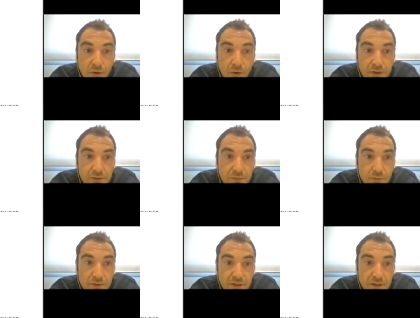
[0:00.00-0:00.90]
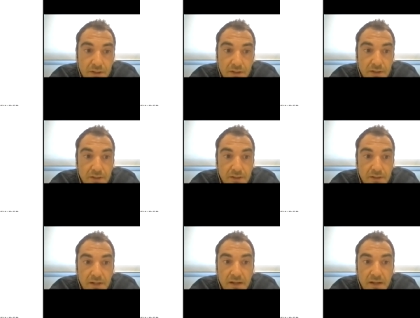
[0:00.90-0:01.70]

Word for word: other tools uh,